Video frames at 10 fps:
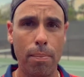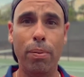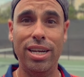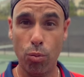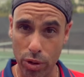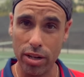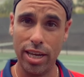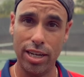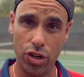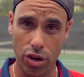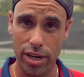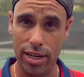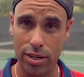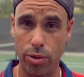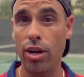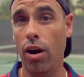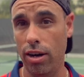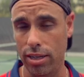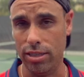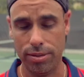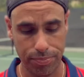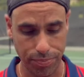but it will get dirty regardless.